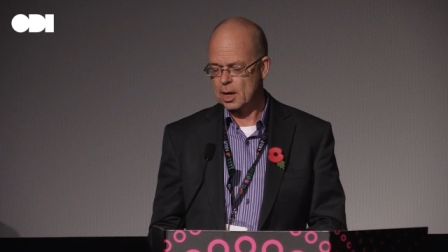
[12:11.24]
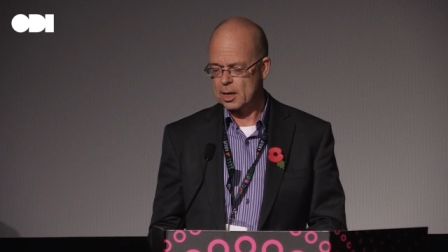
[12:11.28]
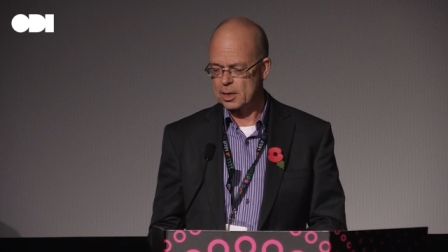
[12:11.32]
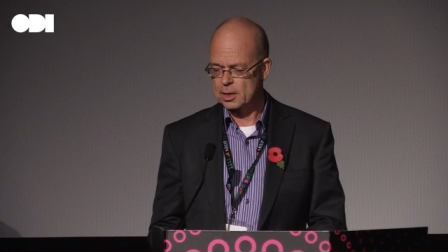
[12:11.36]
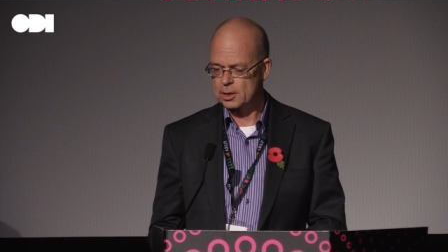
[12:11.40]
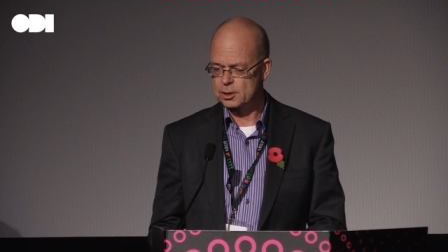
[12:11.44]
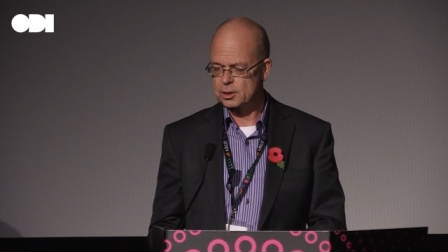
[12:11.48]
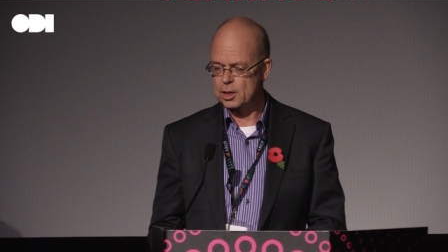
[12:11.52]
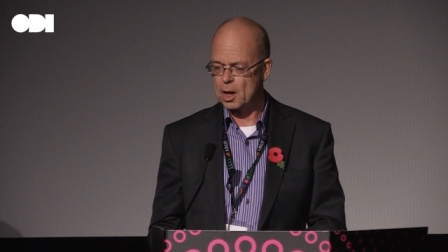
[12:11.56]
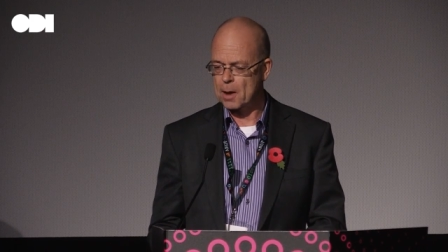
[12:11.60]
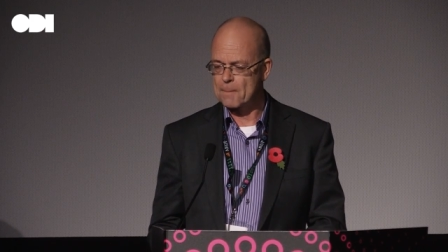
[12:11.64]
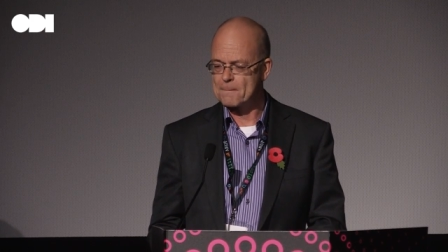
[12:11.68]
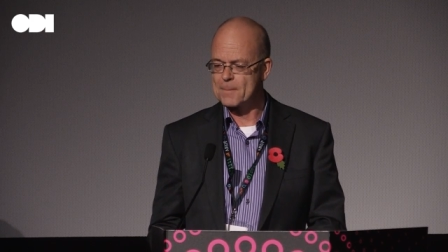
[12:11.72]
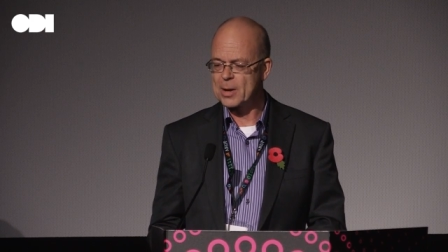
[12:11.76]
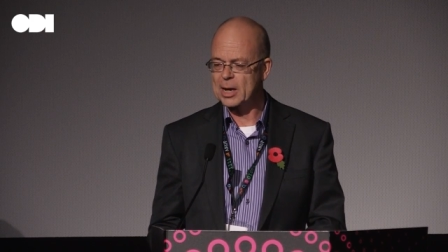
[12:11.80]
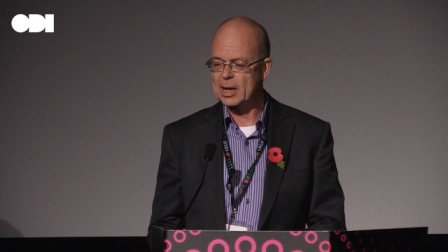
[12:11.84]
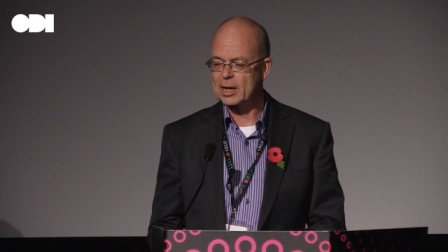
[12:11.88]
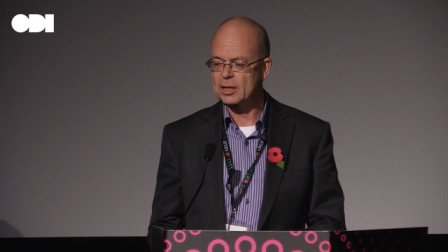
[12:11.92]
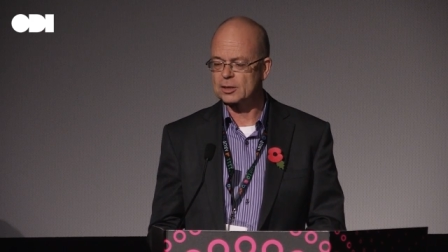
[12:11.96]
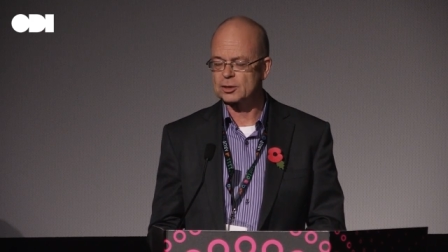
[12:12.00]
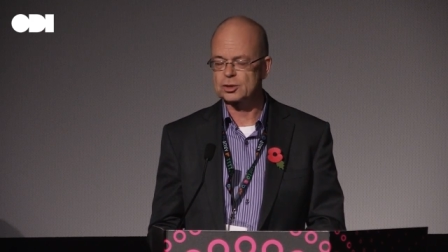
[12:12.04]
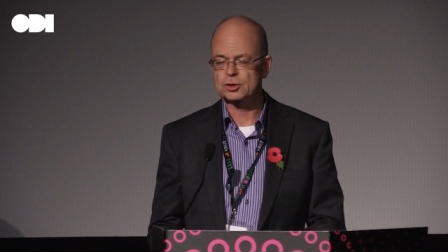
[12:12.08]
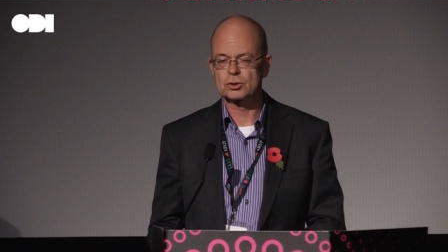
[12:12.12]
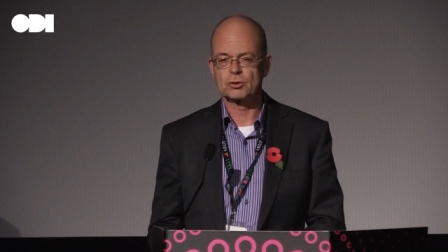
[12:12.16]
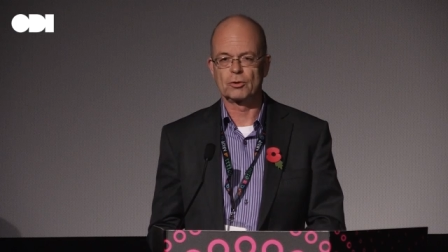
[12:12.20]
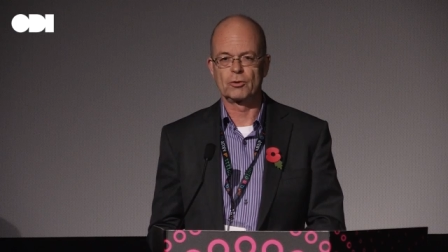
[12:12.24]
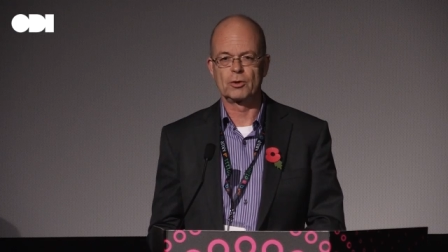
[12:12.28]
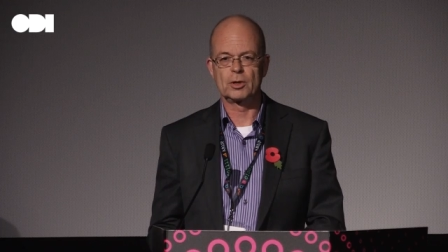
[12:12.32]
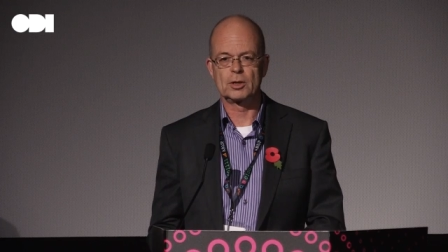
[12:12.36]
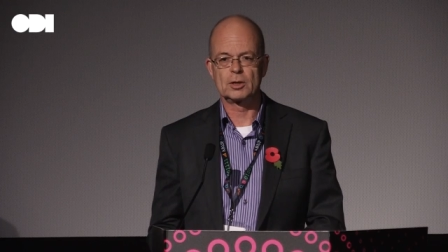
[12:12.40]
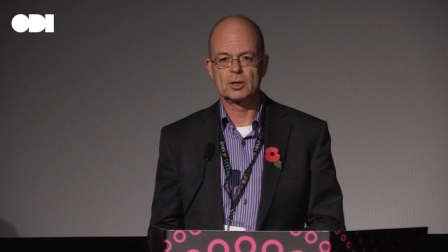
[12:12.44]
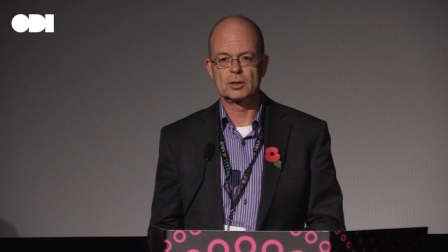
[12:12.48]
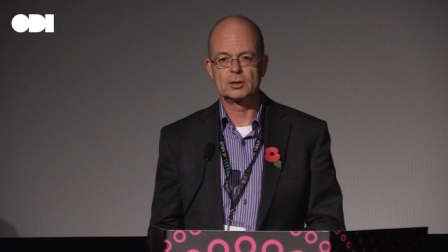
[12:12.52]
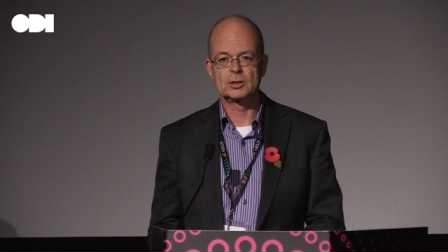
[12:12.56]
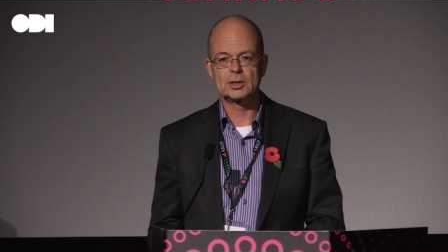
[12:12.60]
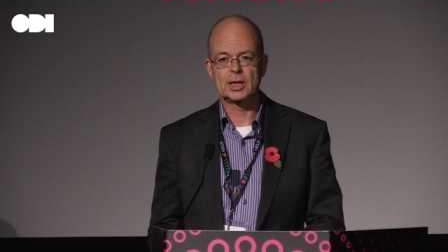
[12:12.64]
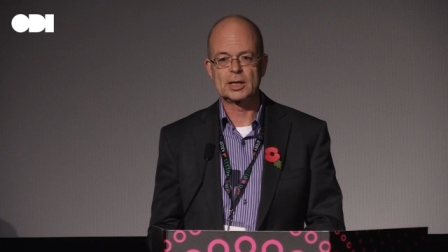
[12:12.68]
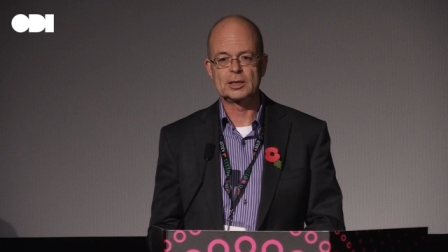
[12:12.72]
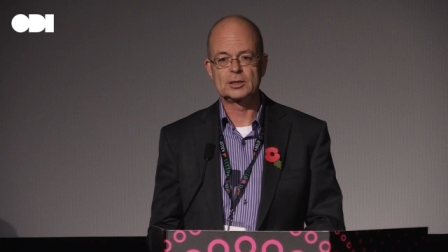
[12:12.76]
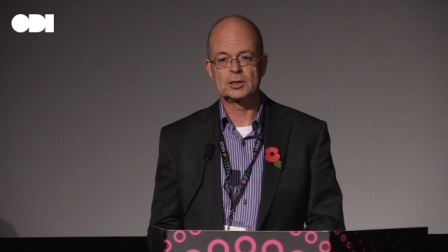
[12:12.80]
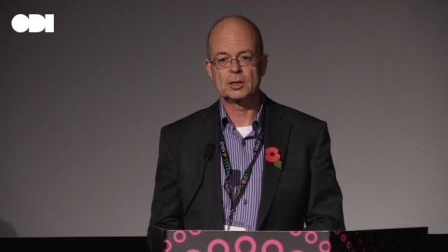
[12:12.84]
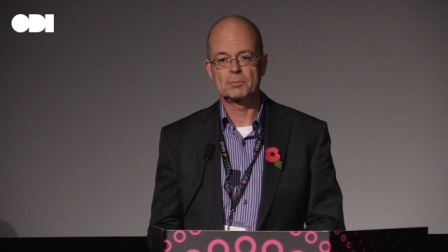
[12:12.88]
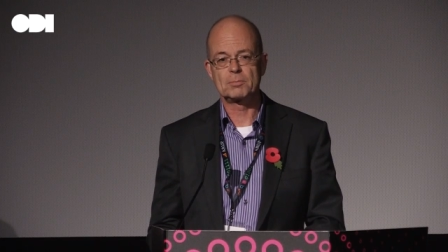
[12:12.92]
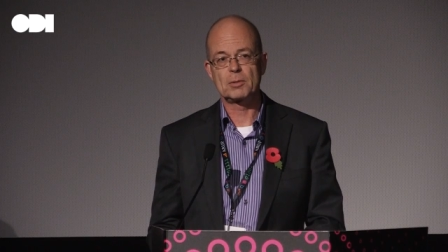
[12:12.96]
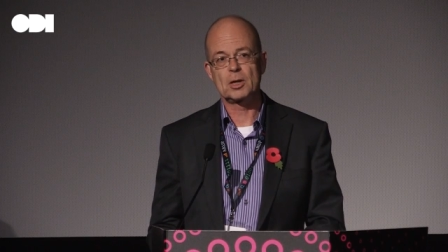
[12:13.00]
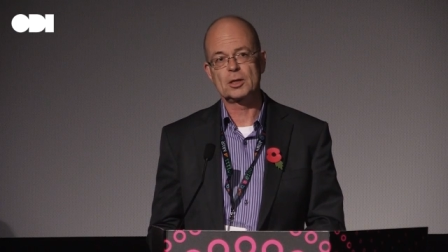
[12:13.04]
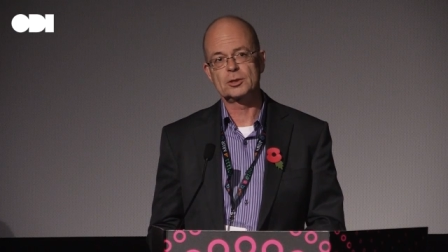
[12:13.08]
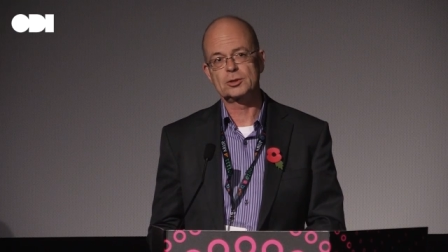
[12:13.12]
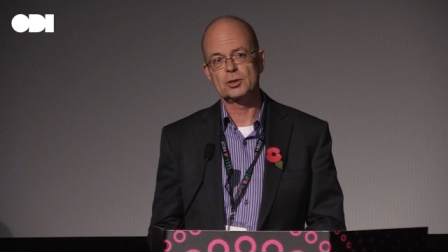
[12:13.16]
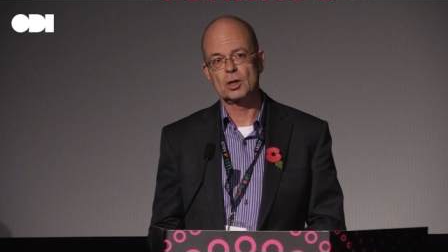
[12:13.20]
is a bigger story than data
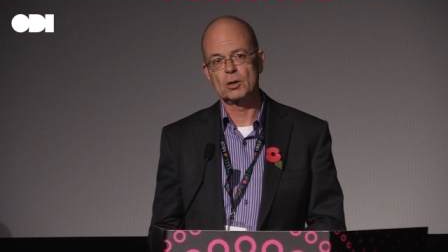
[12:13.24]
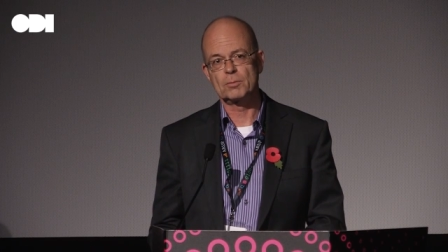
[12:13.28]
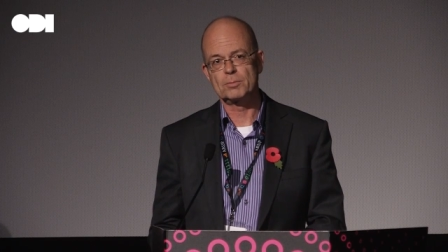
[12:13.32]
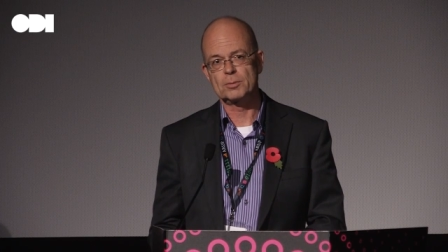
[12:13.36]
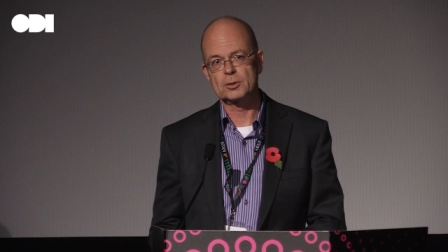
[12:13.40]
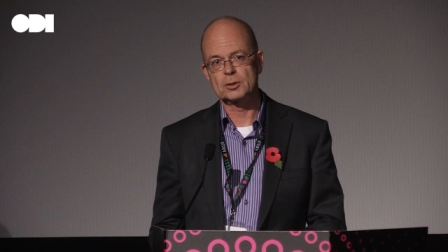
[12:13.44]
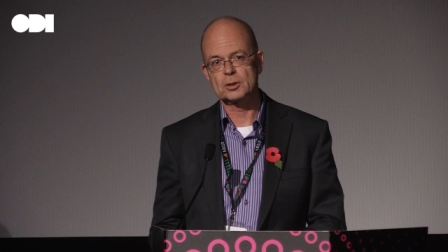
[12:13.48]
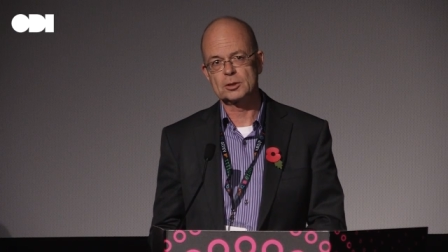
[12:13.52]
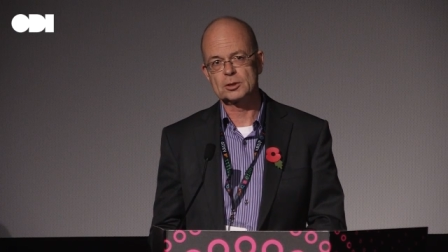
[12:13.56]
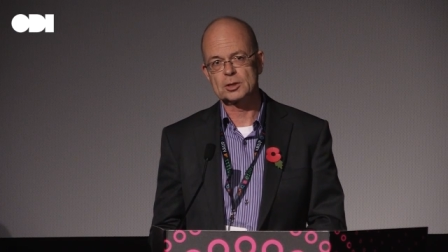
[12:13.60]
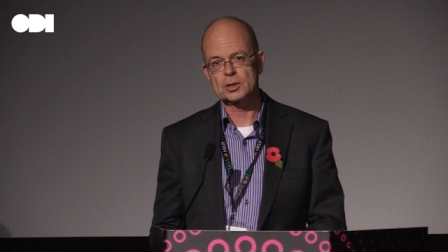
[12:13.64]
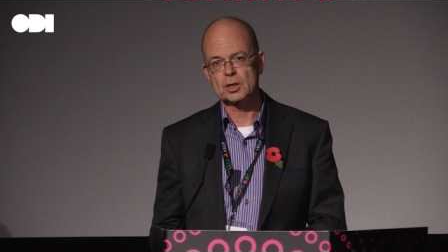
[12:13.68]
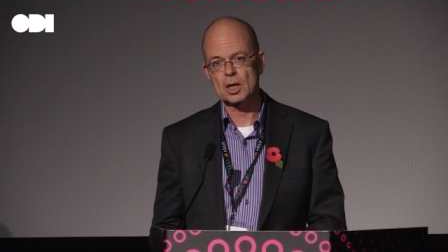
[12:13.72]
plus openness.